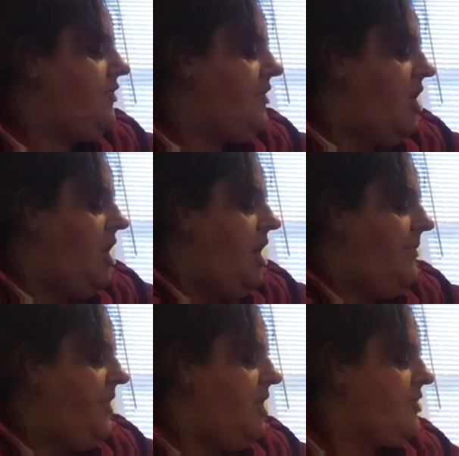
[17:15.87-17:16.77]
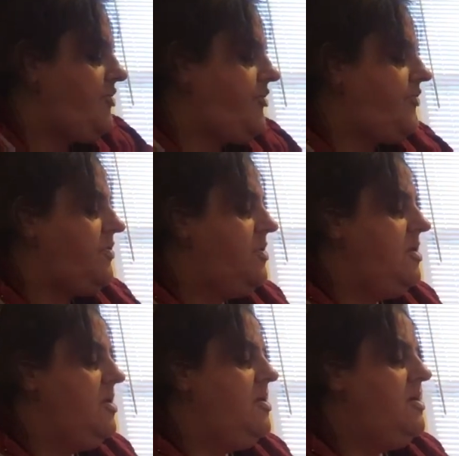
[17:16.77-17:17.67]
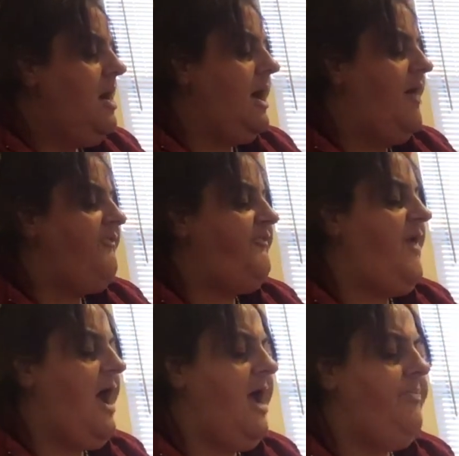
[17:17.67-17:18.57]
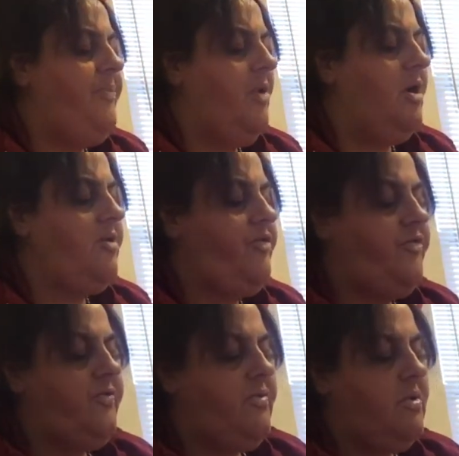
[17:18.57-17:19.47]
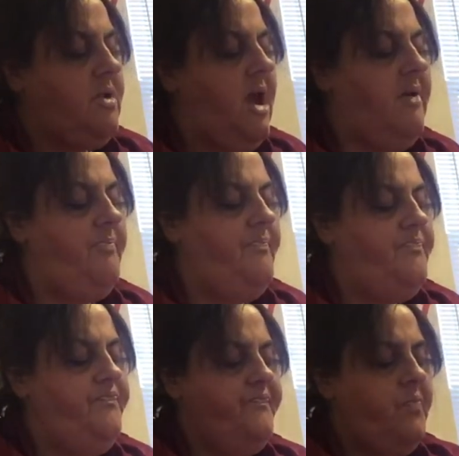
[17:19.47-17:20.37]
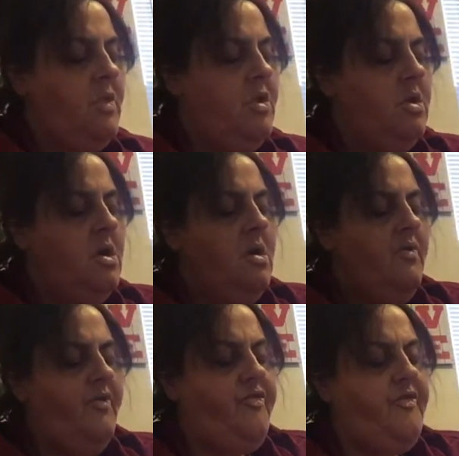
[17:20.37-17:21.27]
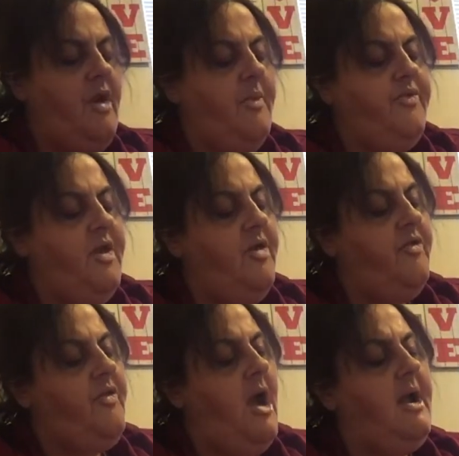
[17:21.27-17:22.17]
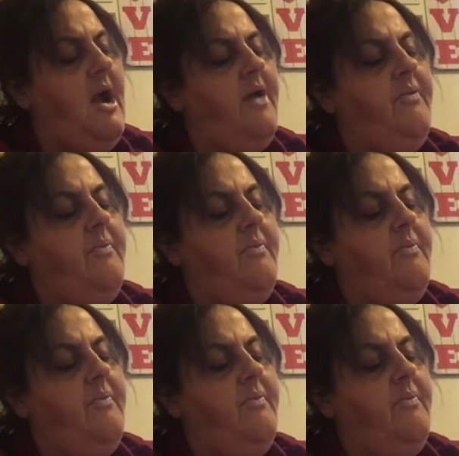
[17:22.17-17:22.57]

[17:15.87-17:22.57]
They're all books. I got five books. Okay, let's start with these. I got